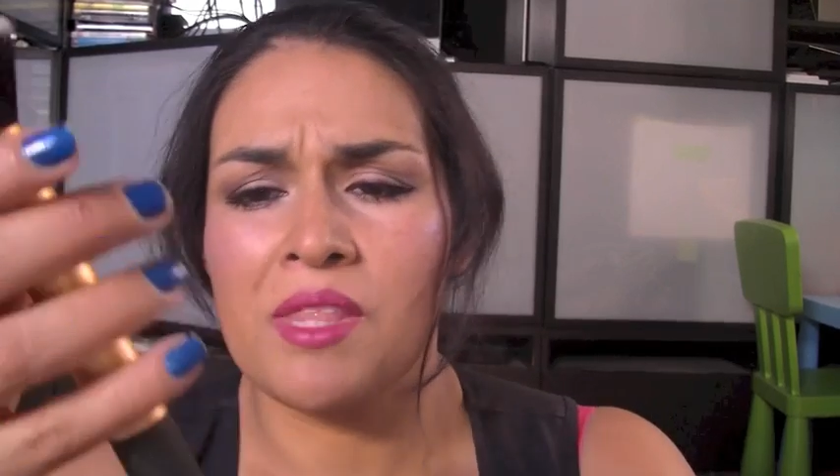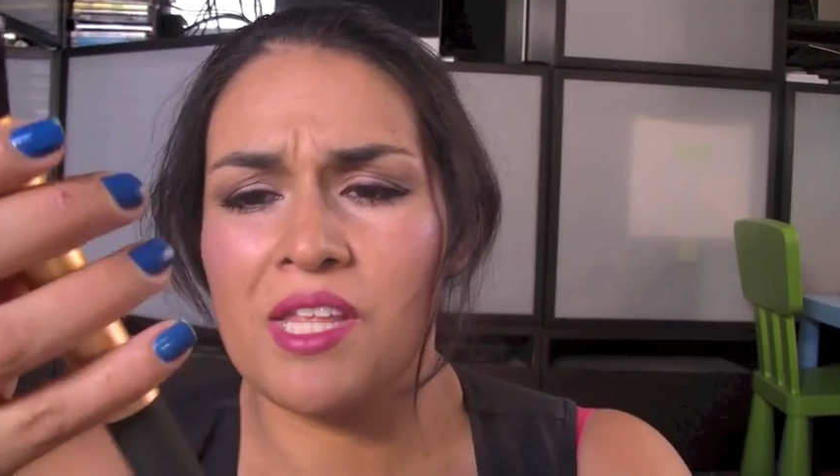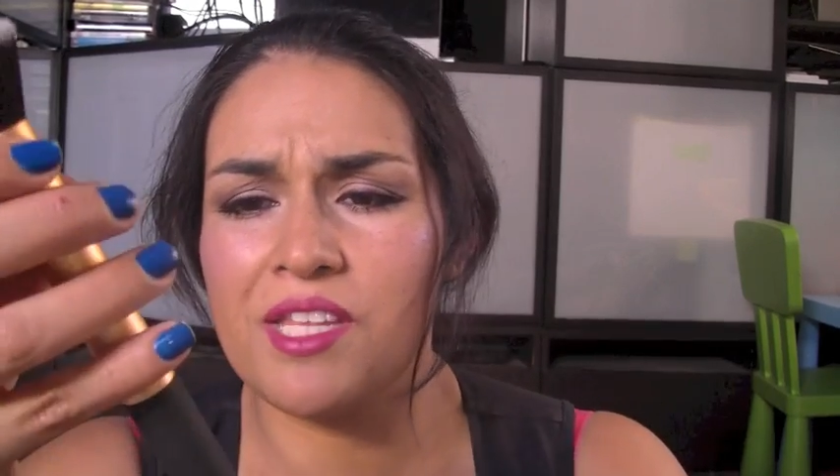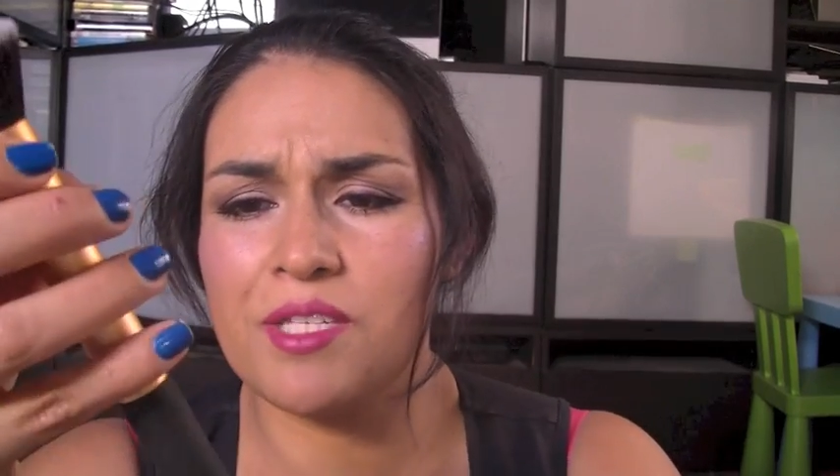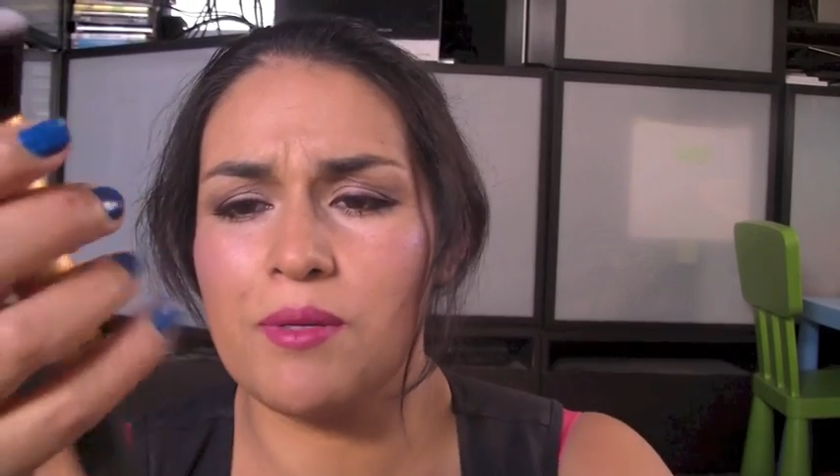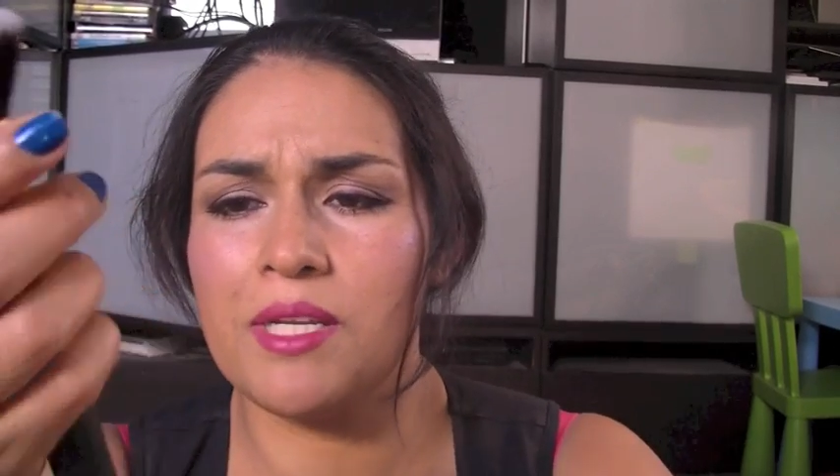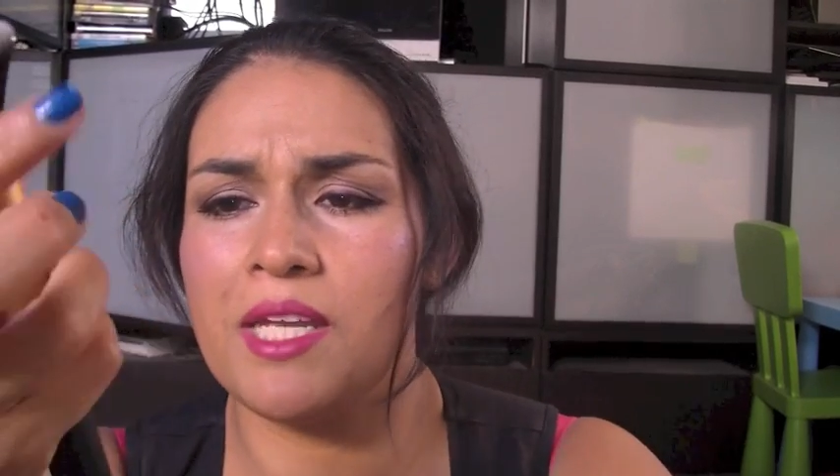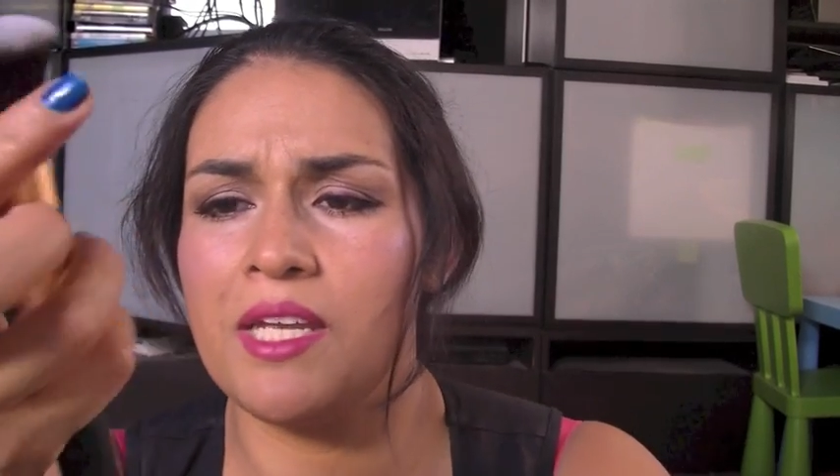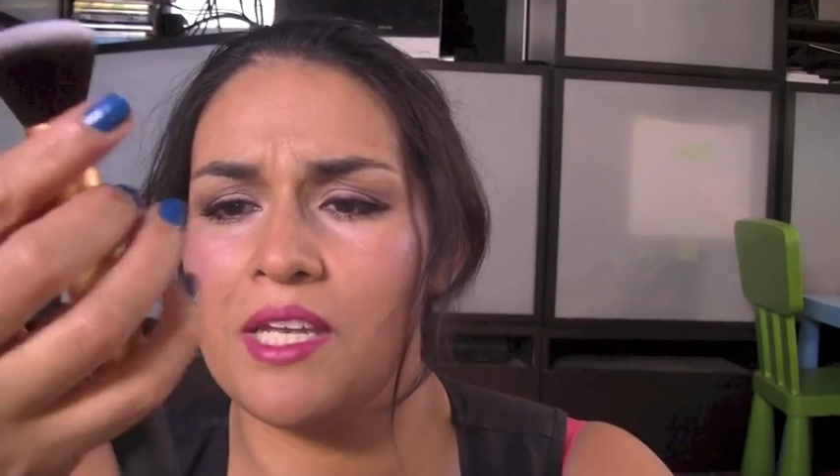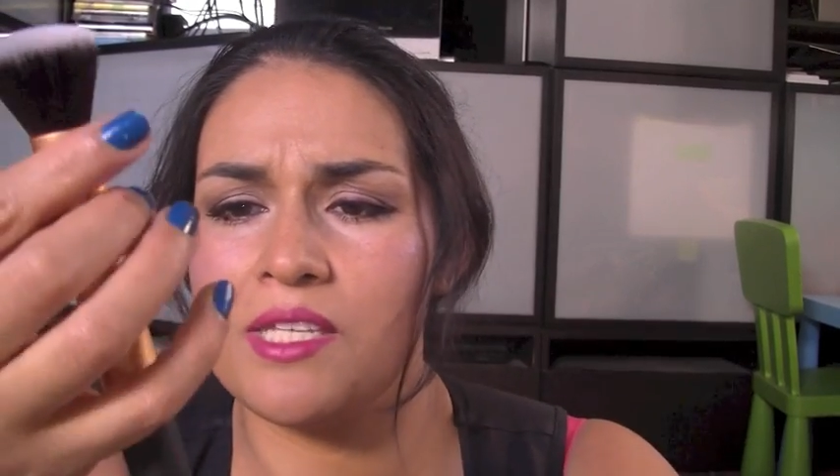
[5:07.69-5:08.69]
Now this one
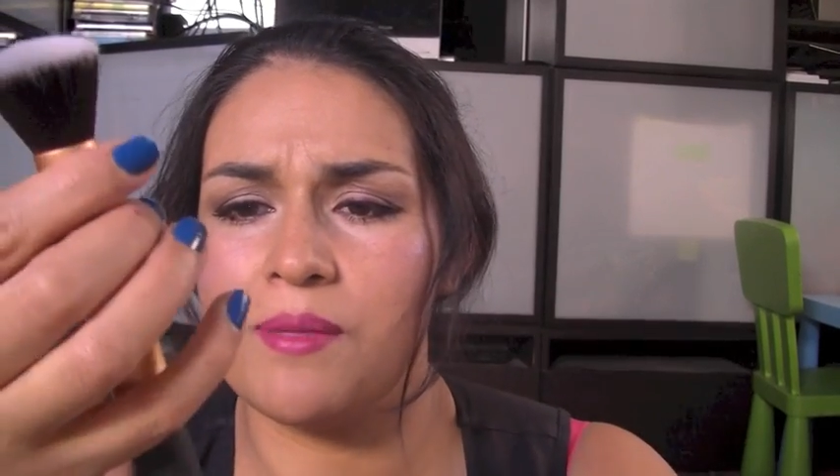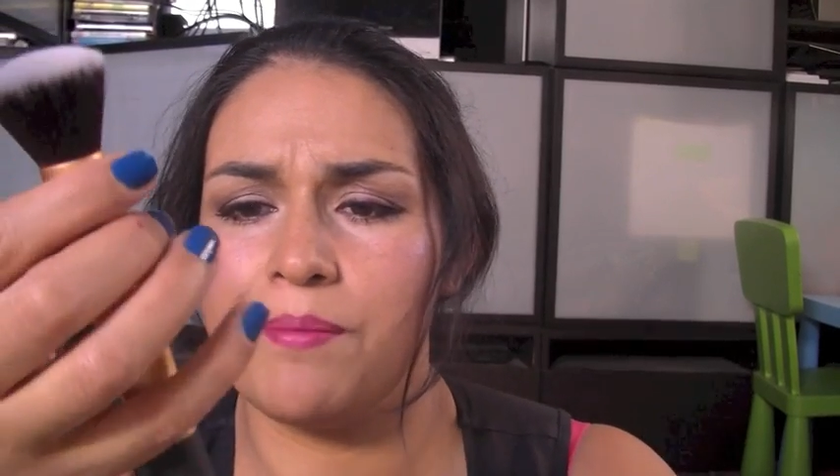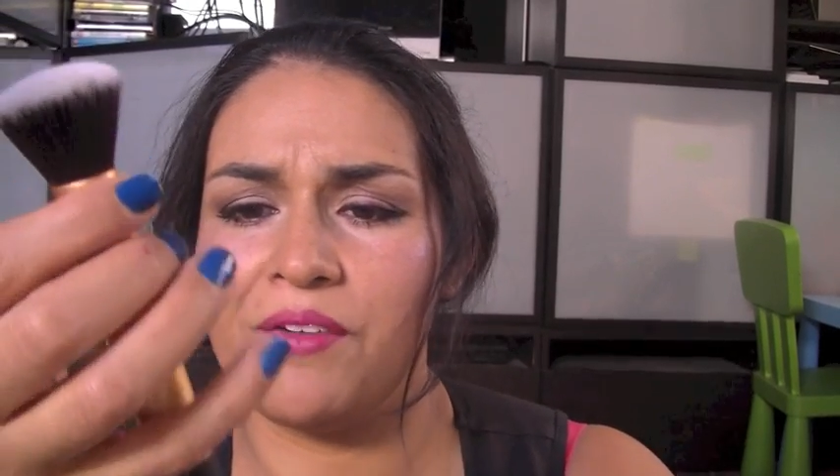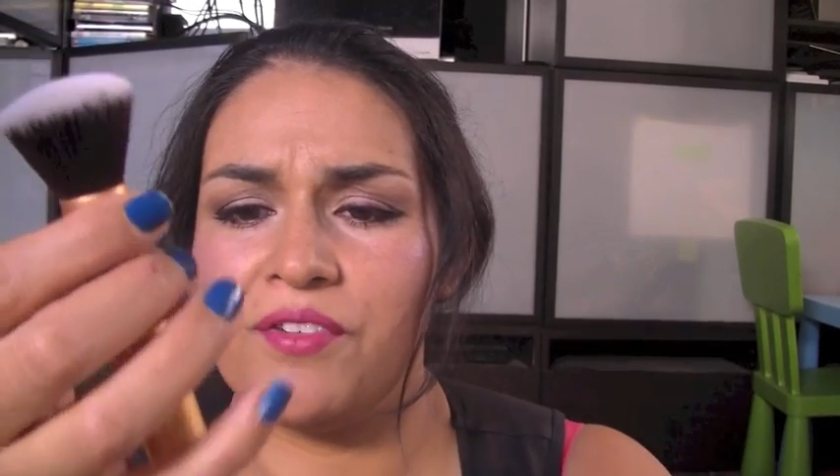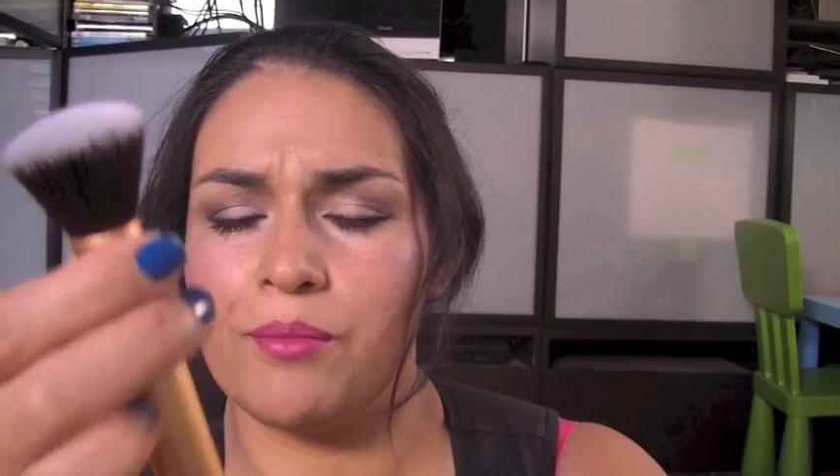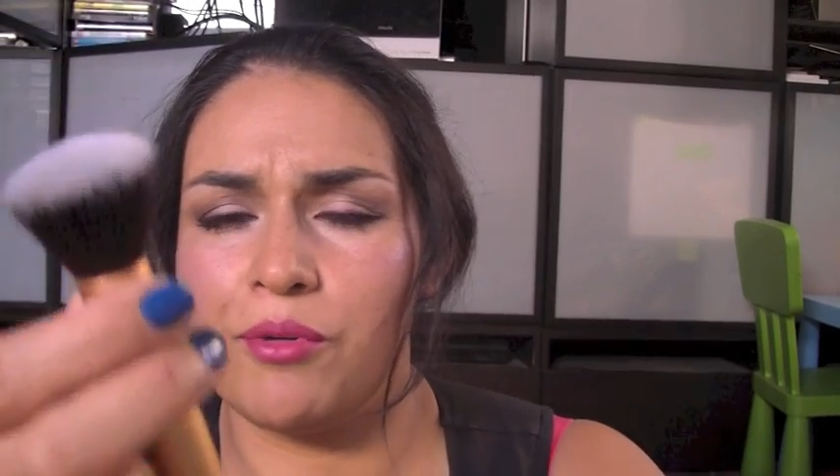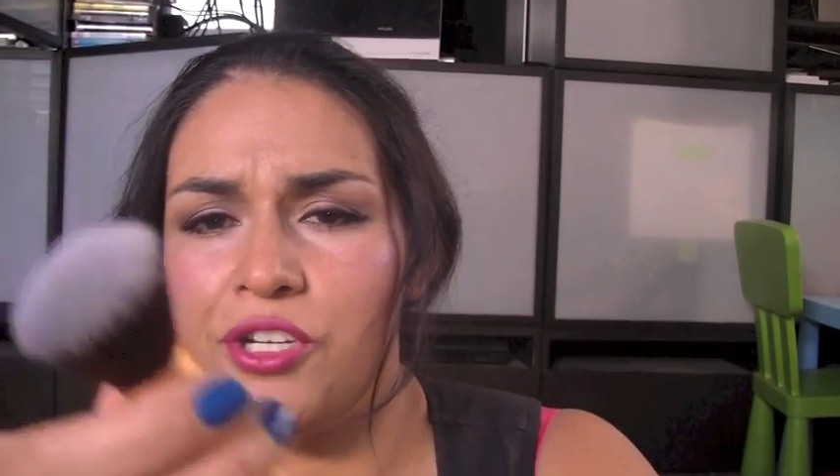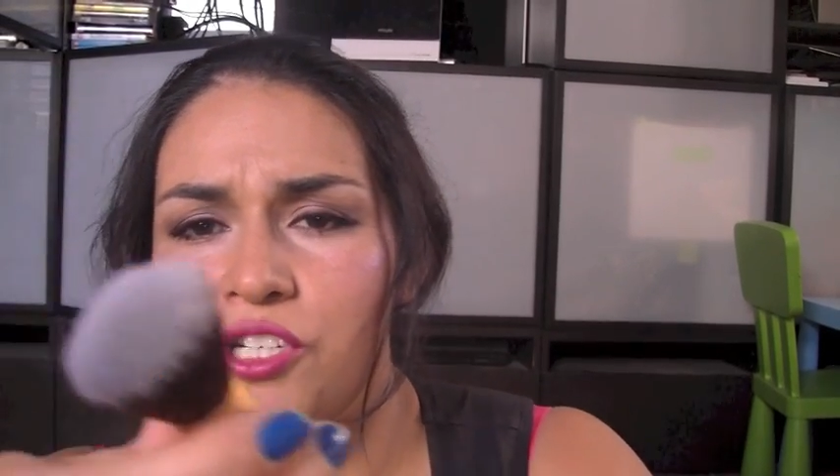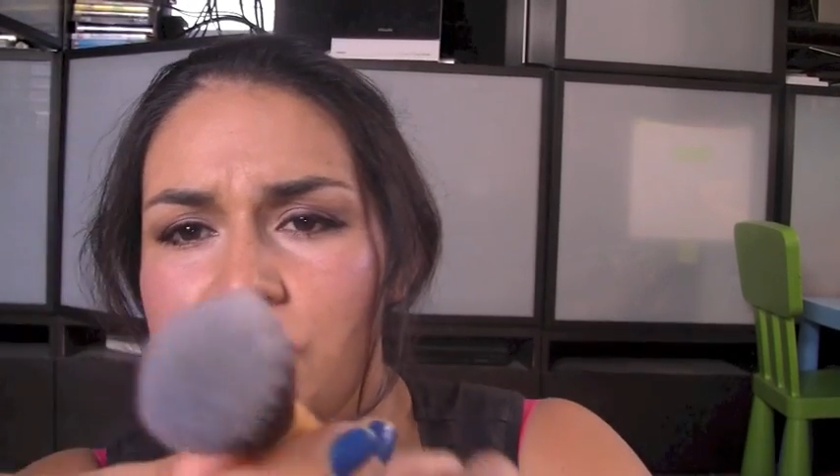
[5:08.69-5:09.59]
here is the buffing brush,